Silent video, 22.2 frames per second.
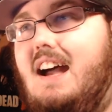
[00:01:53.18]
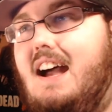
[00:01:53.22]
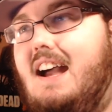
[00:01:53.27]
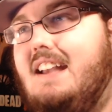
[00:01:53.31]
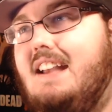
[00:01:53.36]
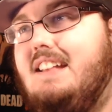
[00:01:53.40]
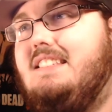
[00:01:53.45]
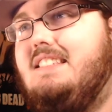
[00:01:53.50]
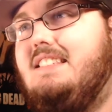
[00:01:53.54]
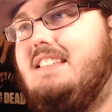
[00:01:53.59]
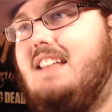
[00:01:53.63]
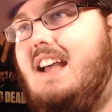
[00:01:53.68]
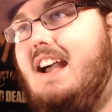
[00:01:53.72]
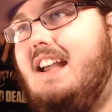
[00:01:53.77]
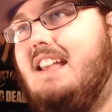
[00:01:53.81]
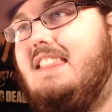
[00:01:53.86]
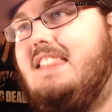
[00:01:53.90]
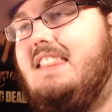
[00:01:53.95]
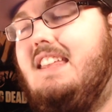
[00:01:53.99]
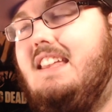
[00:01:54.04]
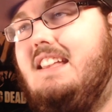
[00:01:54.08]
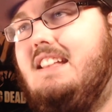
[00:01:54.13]
I
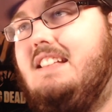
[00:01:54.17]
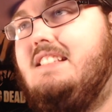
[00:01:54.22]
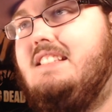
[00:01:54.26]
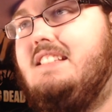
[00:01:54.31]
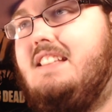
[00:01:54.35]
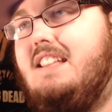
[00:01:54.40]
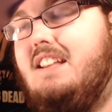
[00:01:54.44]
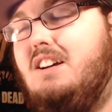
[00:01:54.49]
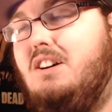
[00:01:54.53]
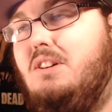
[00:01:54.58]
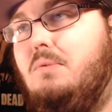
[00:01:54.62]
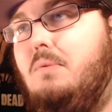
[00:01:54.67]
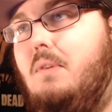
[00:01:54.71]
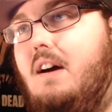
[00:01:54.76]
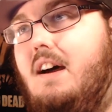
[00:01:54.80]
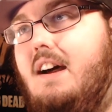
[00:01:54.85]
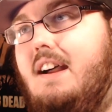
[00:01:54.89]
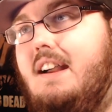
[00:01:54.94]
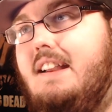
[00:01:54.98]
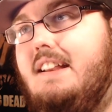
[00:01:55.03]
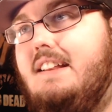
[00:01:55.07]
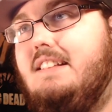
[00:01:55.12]
think
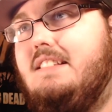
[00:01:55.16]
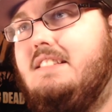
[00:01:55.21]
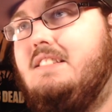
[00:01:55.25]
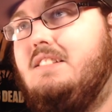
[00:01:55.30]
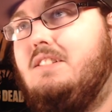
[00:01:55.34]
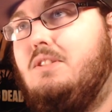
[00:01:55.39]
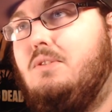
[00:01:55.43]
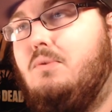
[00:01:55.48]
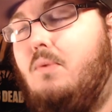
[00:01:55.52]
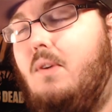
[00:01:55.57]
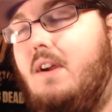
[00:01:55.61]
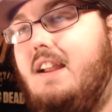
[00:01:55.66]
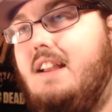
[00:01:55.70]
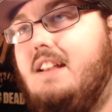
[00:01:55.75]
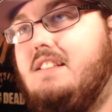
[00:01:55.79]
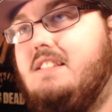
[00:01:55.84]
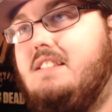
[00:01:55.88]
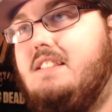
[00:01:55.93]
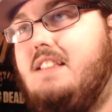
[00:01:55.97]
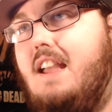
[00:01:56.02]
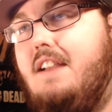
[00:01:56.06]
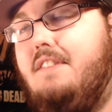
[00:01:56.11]
skill-wise, Gray
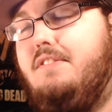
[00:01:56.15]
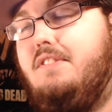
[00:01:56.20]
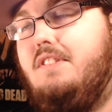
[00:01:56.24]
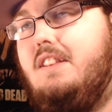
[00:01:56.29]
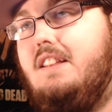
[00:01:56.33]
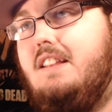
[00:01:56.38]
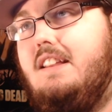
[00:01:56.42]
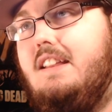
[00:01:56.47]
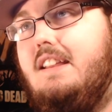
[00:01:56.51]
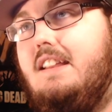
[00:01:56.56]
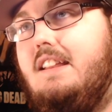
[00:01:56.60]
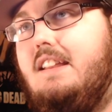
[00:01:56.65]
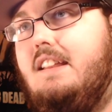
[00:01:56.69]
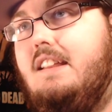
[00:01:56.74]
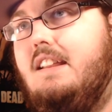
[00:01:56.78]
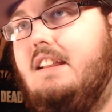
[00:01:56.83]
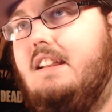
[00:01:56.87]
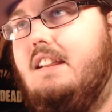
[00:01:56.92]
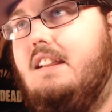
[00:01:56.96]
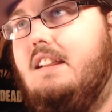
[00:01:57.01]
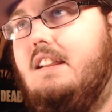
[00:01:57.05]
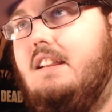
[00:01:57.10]
is definitely
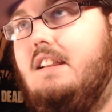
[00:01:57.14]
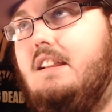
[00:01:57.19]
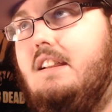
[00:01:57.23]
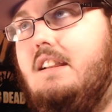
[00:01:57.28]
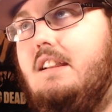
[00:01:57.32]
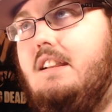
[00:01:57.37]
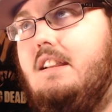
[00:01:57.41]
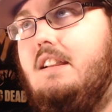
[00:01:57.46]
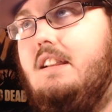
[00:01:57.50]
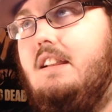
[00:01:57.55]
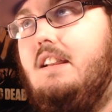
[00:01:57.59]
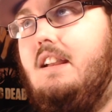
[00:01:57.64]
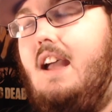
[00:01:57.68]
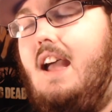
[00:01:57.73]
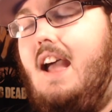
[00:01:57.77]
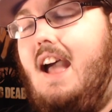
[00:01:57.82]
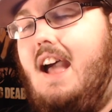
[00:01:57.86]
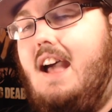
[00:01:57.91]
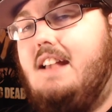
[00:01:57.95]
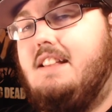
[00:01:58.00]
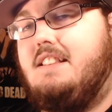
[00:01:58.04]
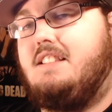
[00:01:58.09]

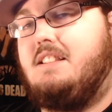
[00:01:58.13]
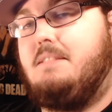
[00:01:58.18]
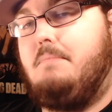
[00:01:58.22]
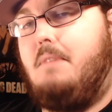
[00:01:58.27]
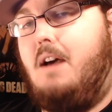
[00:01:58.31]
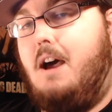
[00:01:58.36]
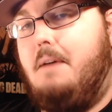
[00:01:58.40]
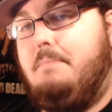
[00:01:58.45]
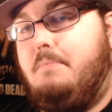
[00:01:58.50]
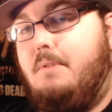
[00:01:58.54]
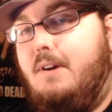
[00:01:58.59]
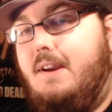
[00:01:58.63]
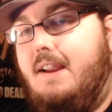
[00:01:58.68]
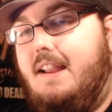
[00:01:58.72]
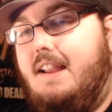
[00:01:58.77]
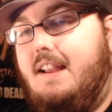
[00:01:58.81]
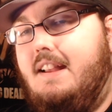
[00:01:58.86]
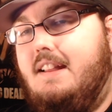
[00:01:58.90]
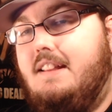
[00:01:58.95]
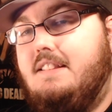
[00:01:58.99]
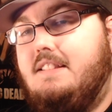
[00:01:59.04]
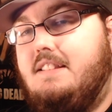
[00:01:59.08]
has some upper
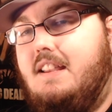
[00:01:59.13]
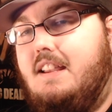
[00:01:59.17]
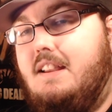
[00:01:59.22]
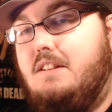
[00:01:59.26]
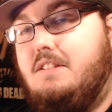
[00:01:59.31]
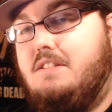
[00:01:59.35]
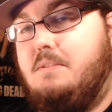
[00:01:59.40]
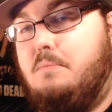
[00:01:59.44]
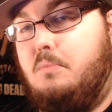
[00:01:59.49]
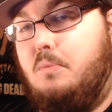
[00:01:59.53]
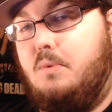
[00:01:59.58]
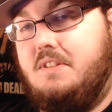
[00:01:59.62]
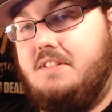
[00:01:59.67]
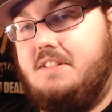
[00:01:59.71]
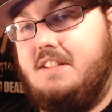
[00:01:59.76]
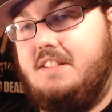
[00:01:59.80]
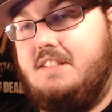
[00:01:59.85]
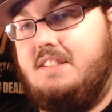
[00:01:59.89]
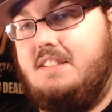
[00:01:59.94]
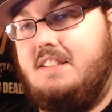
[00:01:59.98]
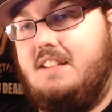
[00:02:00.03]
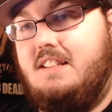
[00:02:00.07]
hands and some
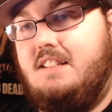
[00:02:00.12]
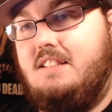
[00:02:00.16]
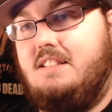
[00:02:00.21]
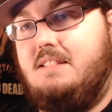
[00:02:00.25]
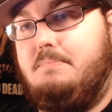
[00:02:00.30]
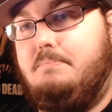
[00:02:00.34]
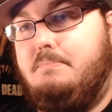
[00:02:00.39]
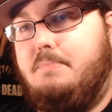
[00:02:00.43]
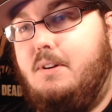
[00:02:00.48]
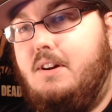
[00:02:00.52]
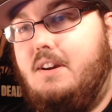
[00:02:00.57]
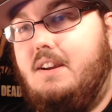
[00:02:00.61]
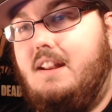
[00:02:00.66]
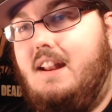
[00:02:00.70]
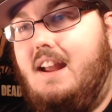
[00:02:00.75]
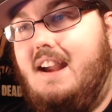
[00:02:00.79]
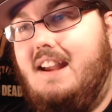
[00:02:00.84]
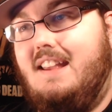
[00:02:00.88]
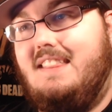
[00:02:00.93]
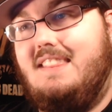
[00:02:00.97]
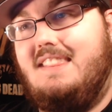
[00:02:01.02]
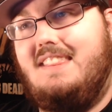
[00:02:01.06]
resistance, but
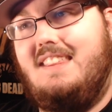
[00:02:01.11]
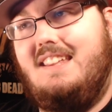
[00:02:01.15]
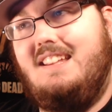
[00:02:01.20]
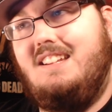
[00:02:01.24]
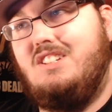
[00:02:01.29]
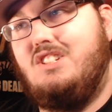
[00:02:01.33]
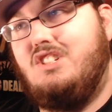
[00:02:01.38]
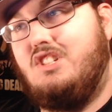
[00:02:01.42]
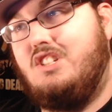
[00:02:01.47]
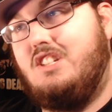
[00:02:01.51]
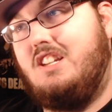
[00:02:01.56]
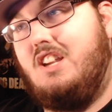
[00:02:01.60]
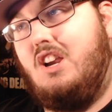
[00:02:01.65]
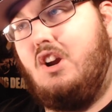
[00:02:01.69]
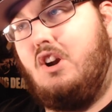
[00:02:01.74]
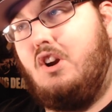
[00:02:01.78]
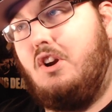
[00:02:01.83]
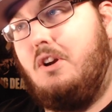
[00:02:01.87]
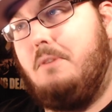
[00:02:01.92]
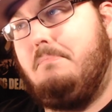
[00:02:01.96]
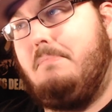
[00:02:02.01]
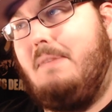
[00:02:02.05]
I think
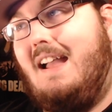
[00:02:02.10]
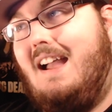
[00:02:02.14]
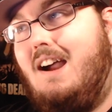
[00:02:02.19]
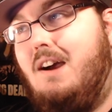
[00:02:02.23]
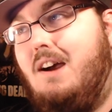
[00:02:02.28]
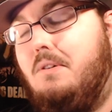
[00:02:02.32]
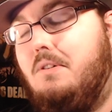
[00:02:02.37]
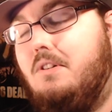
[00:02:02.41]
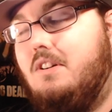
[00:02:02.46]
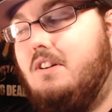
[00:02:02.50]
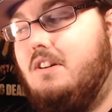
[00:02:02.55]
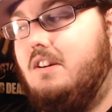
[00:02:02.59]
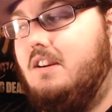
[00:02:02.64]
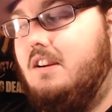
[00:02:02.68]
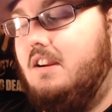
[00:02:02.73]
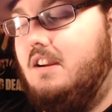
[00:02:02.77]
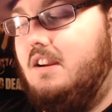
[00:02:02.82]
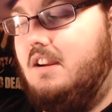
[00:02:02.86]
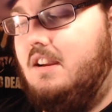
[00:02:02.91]
her power